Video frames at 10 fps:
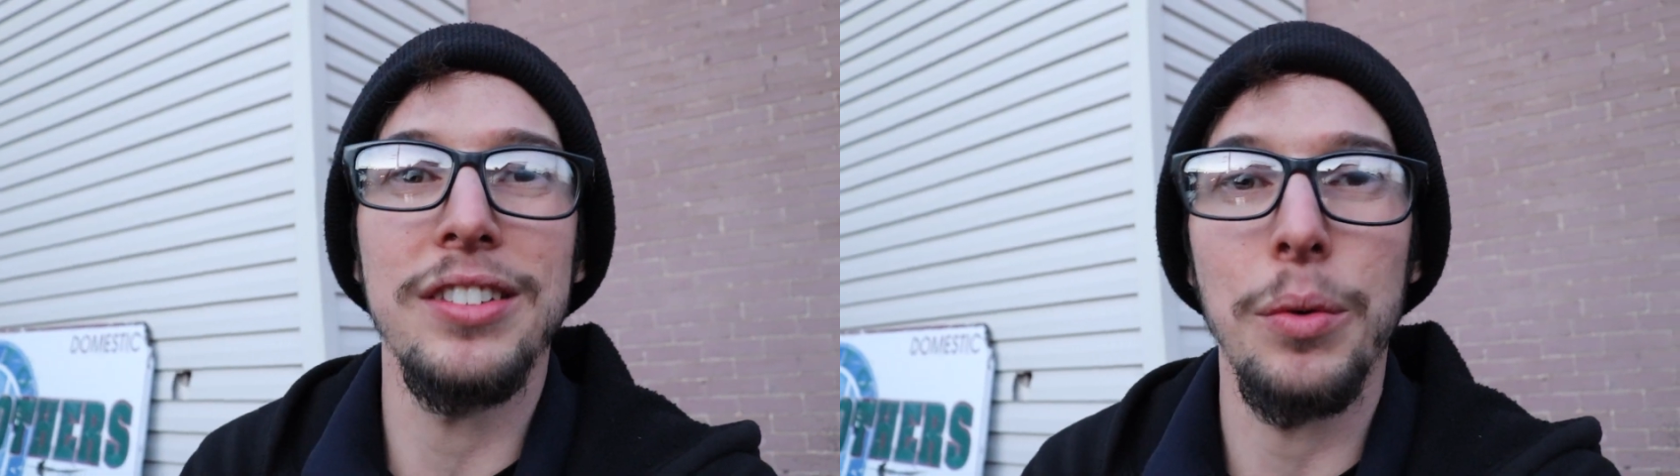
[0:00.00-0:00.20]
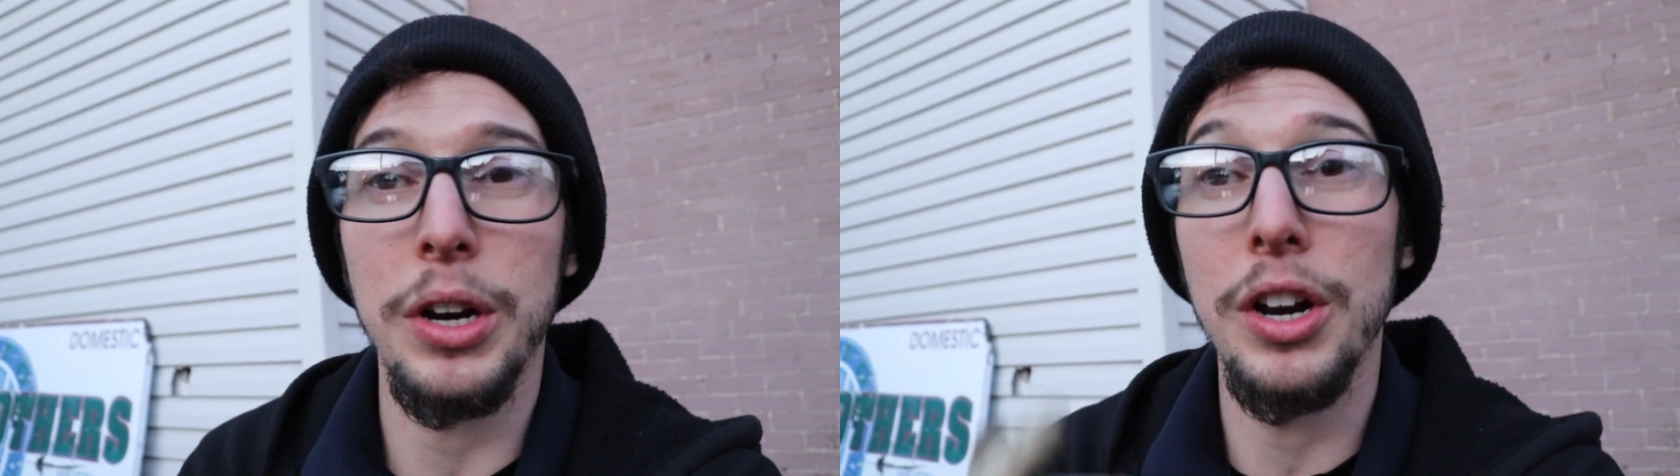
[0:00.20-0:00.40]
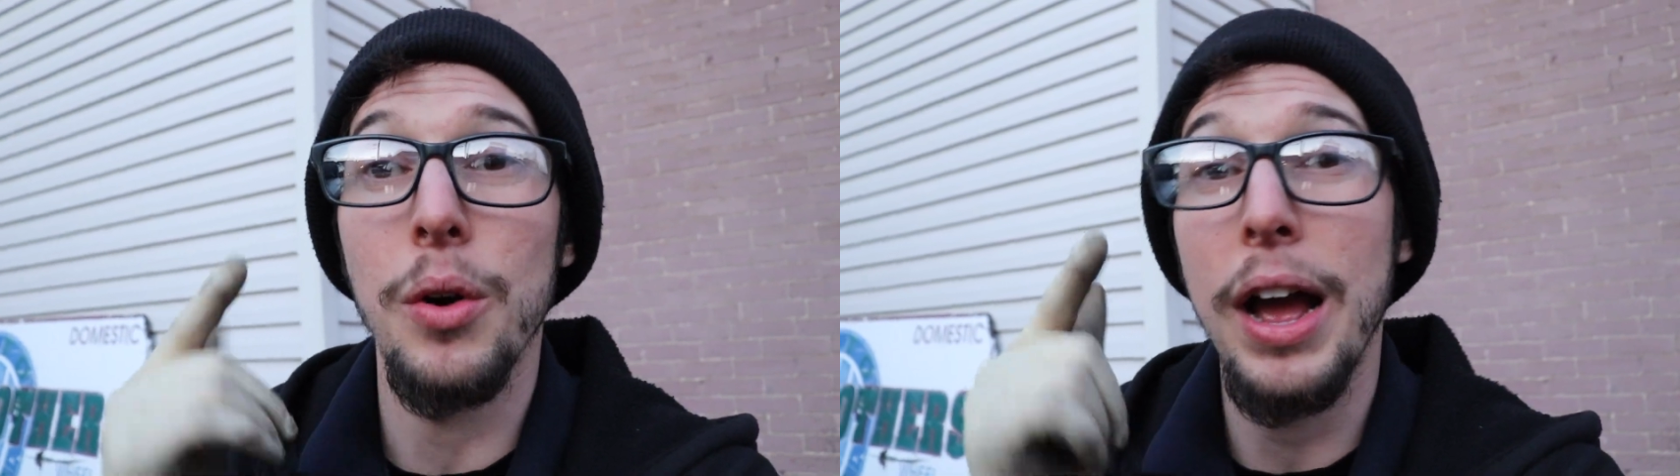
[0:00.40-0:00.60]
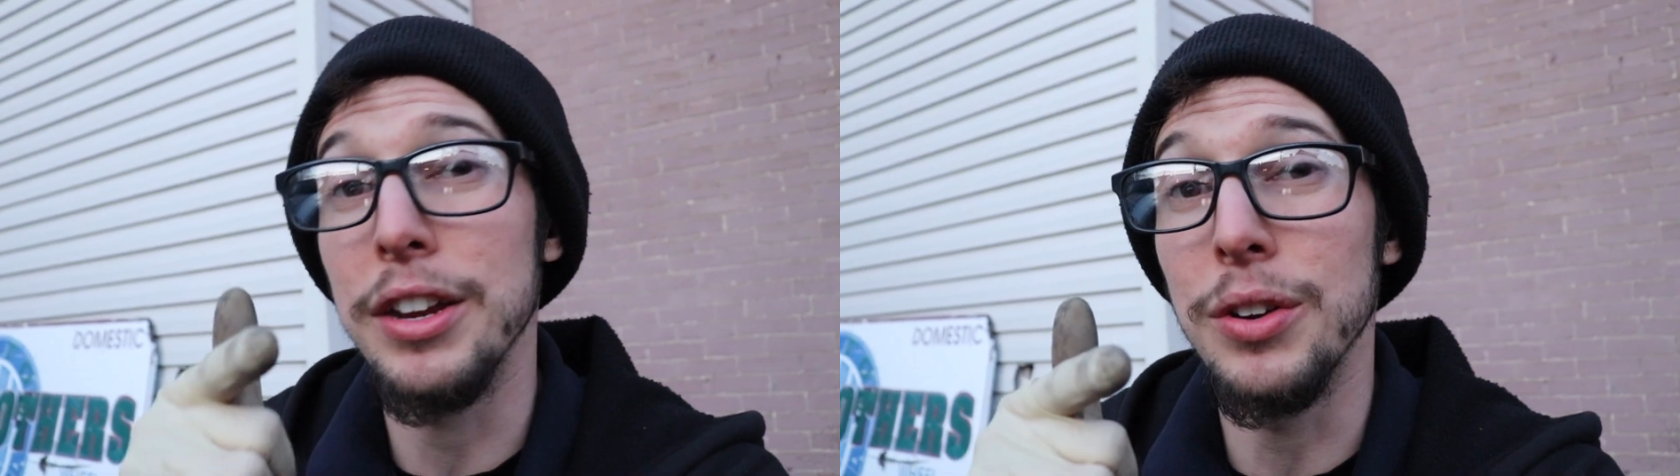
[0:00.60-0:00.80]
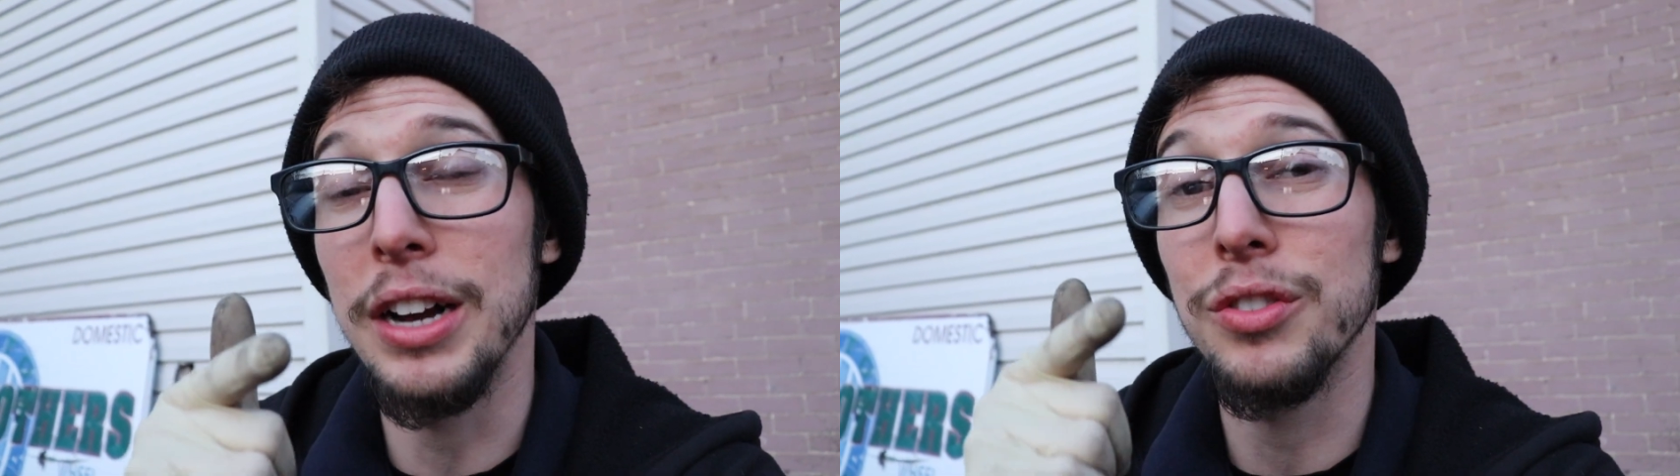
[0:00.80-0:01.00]
I wanna know how
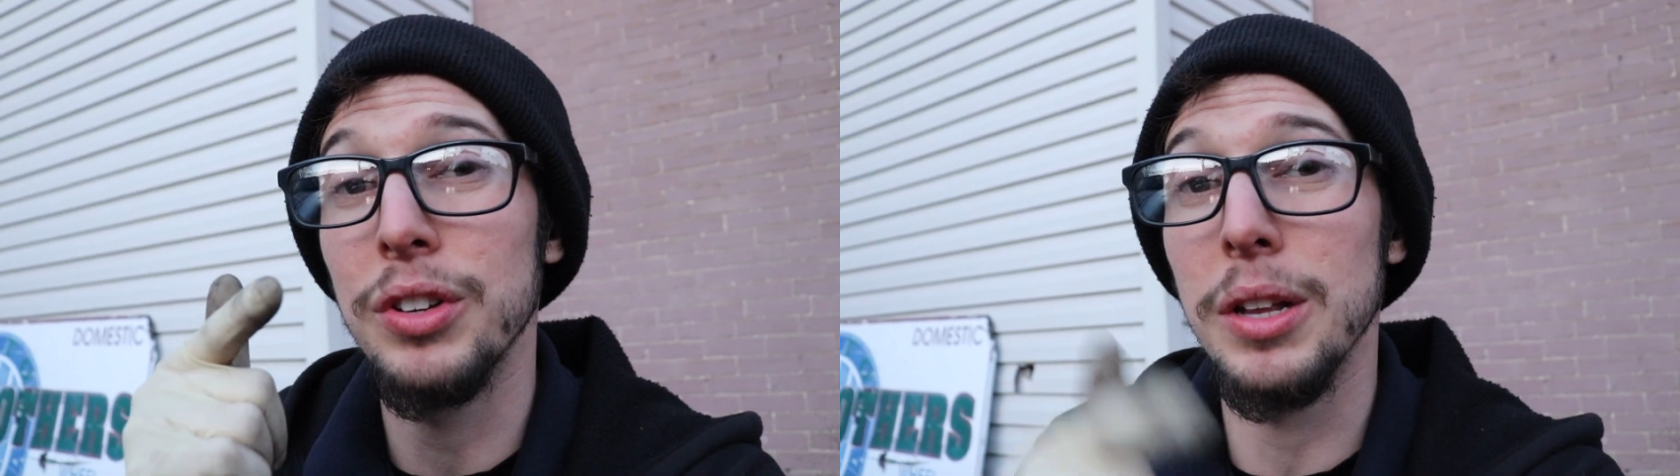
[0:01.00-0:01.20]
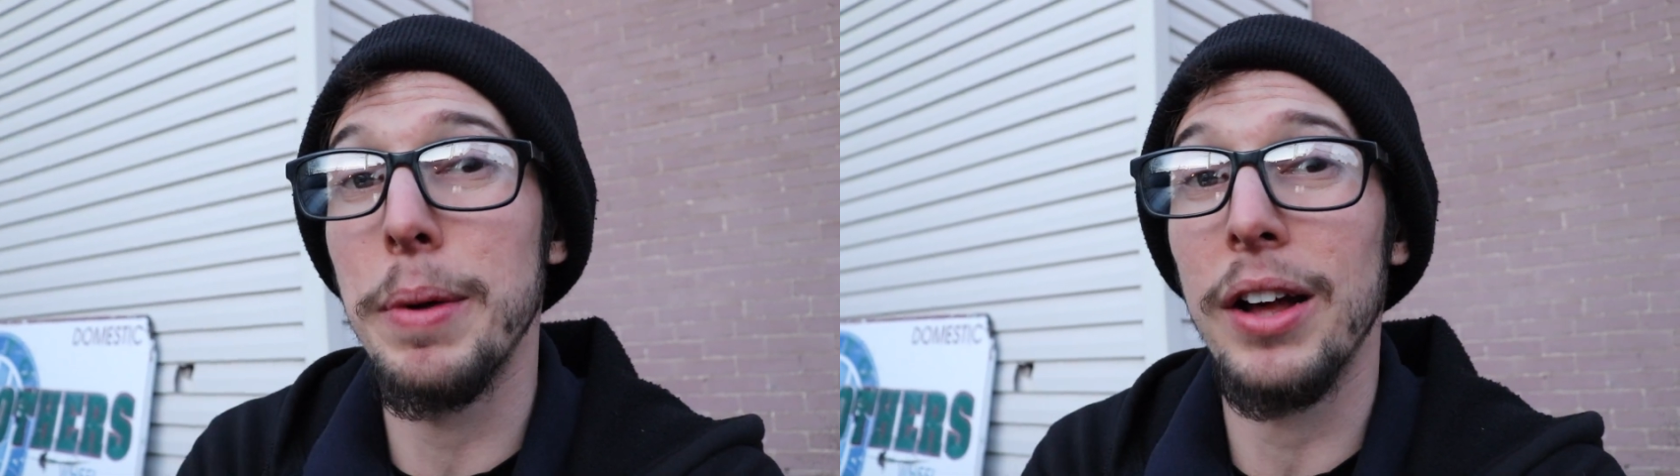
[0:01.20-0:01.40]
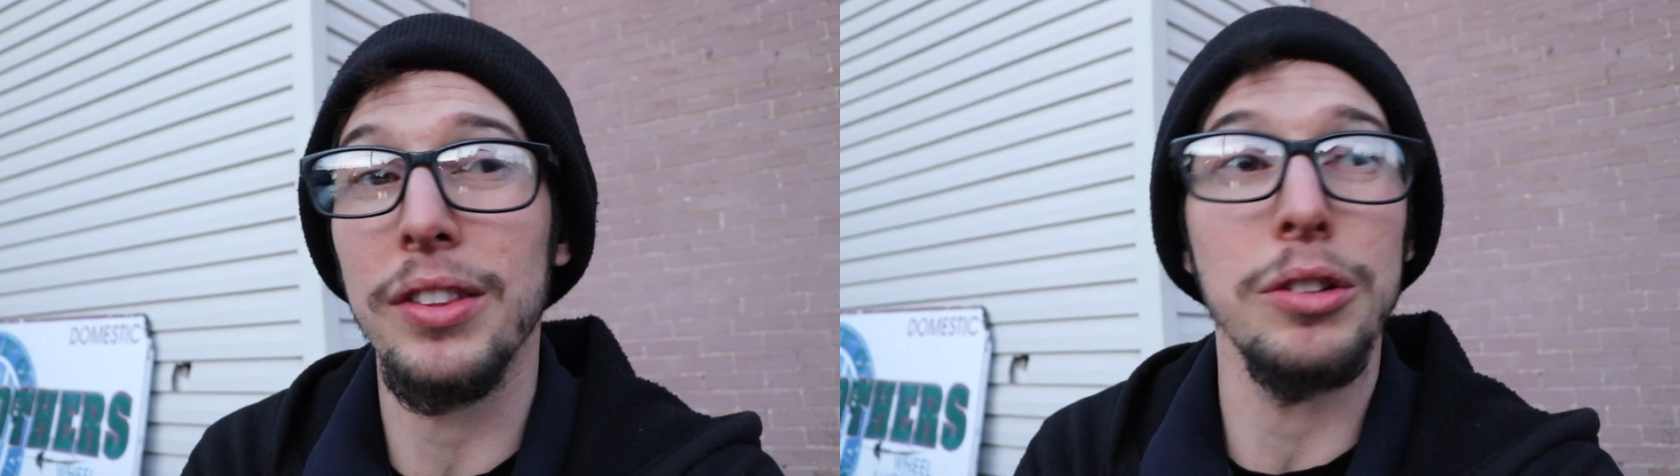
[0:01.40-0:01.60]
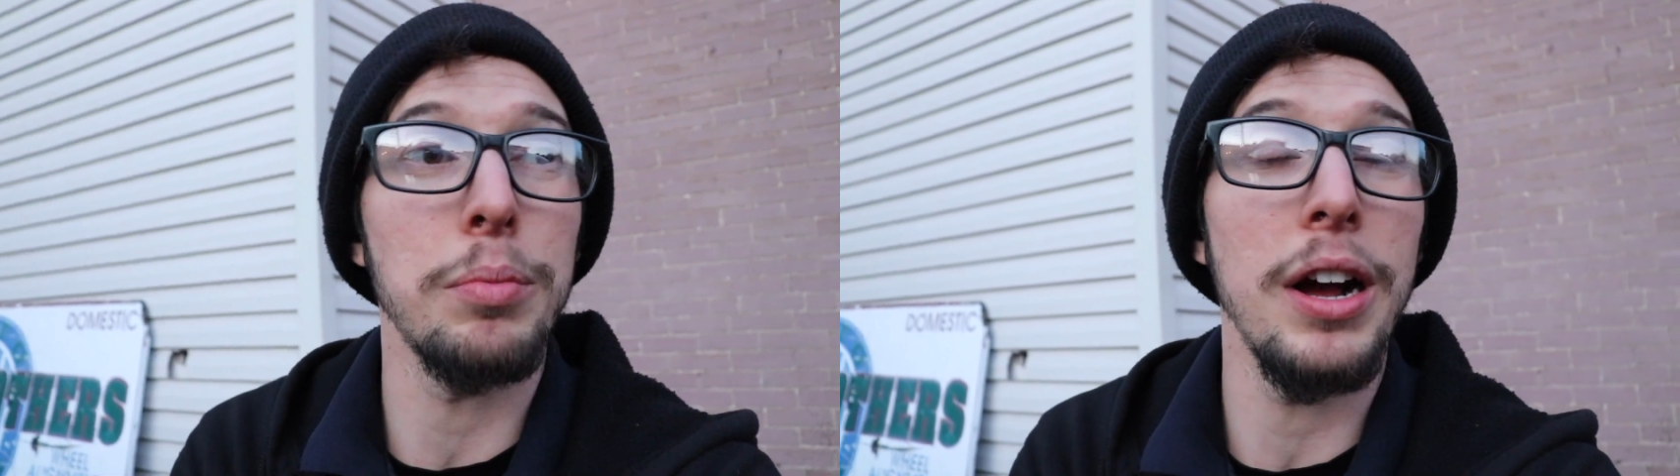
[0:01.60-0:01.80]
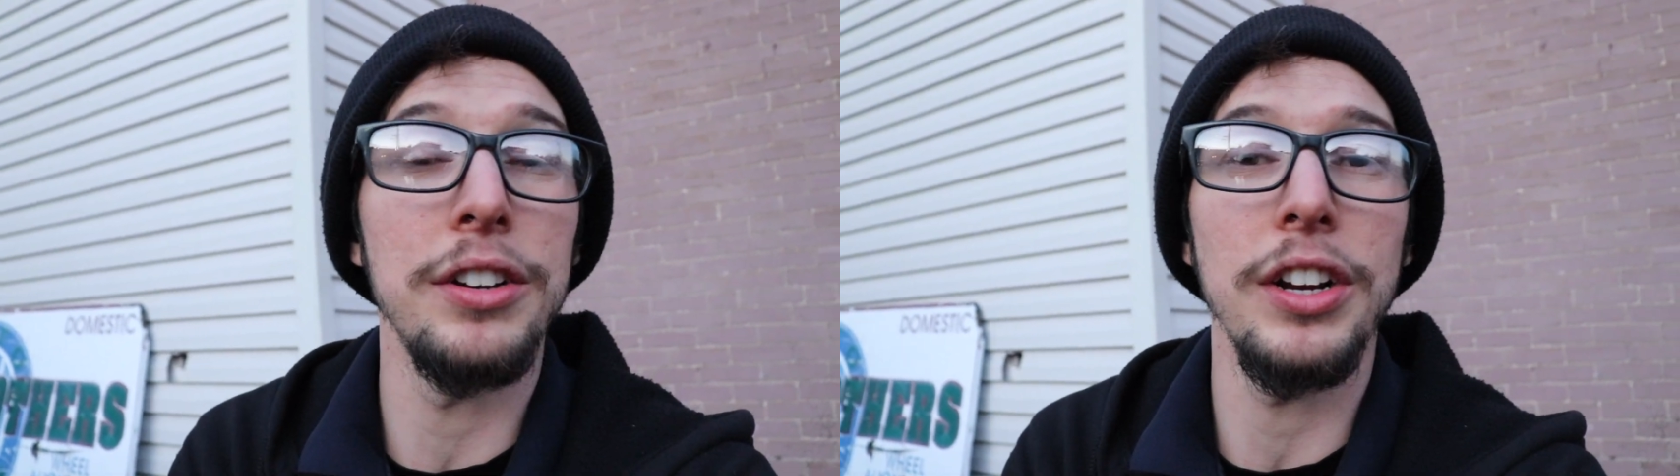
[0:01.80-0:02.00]
you guys feel about this
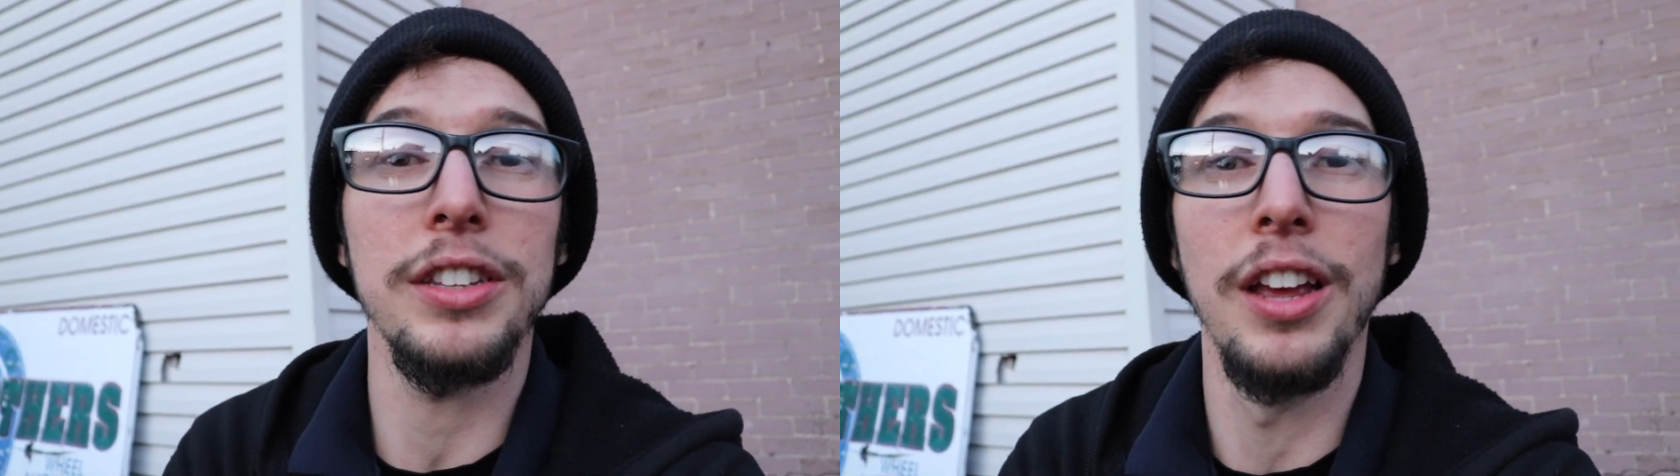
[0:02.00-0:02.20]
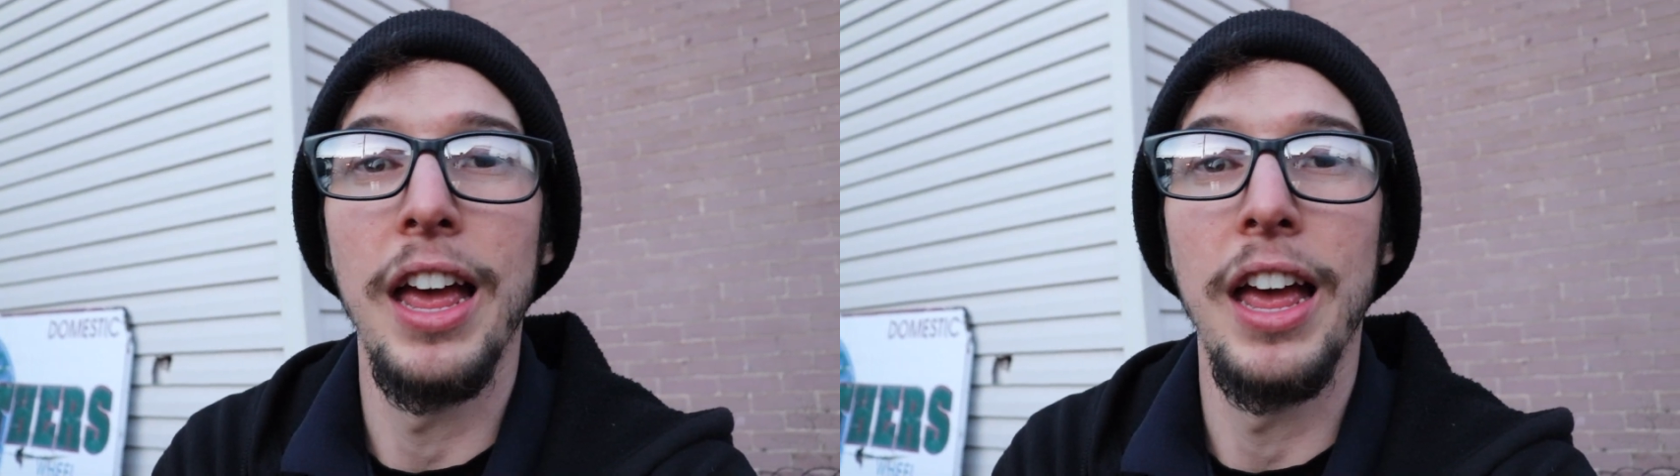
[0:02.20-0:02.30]
project